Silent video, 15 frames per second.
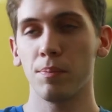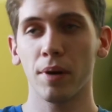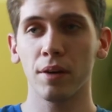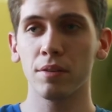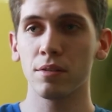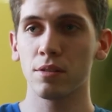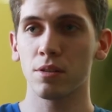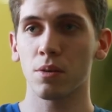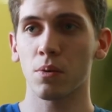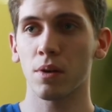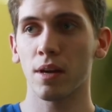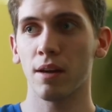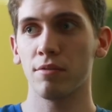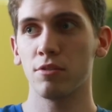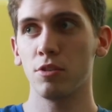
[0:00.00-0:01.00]
buttons. You don't
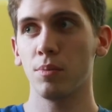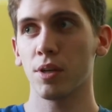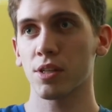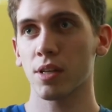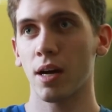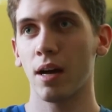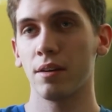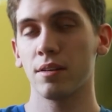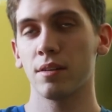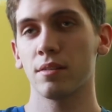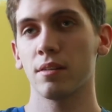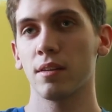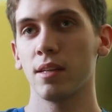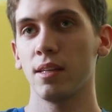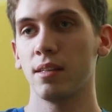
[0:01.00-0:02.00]
want to have too much
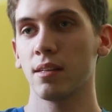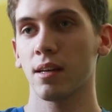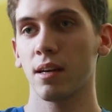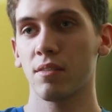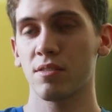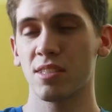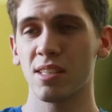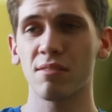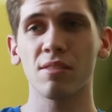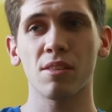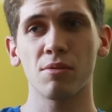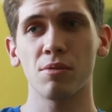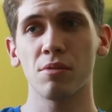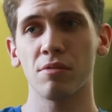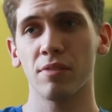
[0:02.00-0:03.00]
content that they need to kind of
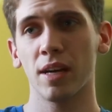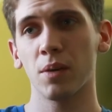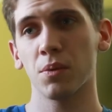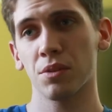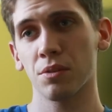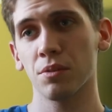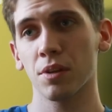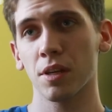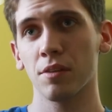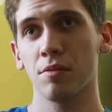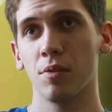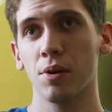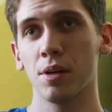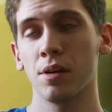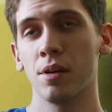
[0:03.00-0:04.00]
sift through to find what they're looking
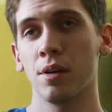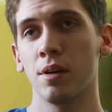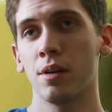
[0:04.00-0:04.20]
for.